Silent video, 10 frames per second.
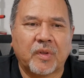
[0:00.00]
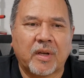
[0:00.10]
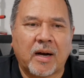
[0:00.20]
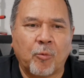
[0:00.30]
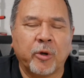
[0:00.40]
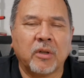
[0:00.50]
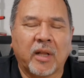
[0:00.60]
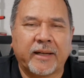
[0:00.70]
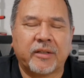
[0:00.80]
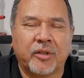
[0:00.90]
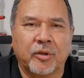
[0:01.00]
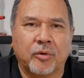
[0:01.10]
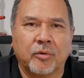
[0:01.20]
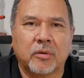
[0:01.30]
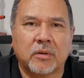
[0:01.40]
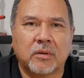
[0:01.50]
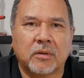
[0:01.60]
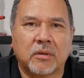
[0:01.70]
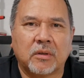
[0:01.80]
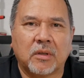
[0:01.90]
I would like to do
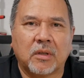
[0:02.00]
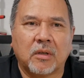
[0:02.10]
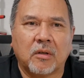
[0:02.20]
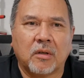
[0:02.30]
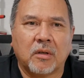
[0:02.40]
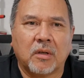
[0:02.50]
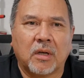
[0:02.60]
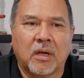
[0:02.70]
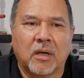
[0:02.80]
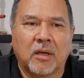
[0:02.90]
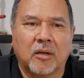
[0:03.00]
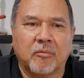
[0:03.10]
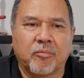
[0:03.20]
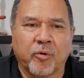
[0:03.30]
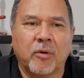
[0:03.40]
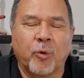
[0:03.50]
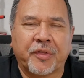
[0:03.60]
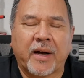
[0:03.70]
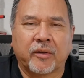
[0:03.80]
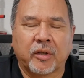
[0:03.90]
uh, print
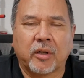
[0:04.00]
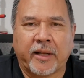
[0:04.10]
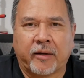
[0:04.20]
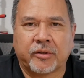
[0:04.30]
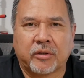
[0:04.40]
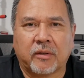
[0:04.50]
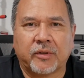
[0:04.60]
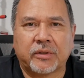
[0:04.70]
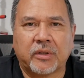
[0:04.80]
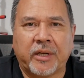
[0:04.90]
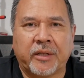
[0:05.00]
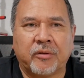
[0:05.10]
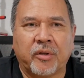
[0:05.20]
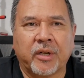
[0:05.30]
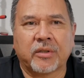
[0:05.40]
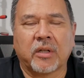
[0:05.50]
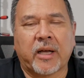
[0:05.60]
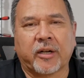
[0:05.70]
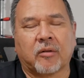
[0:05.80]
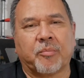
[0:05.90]
without the cloud service, and there's a
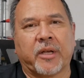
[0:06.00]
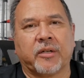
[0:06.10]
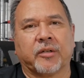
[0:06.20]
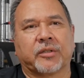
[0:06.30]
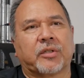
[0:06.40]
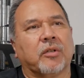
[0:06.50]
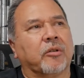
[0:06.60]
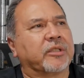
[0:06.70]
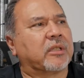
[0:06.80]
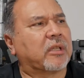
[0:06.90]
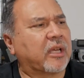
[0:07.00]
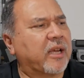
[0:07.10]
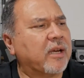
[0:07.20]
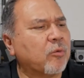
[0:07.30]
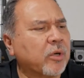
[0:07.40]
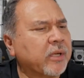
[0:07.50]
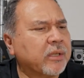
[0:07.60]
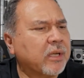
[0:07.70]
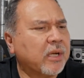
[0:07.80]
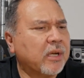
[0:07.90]
lot of competitors too. Is it the
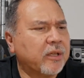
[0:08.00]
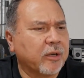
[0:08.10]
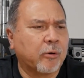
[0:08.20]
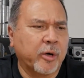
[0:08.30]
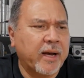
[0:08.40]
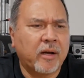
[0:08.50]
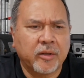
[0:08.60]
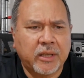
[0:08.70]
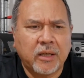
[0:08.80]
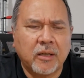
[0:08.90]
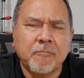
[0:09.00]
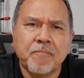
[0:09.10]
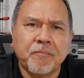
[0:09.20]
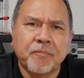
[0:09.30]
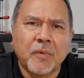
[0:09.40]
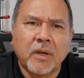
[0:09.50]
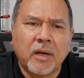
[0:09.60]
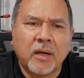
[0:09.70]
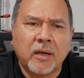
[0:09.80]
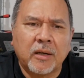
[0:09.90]
K1, the Creality
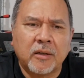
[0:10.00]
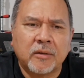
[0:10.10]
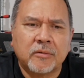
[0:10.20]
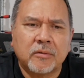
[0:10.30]
uh,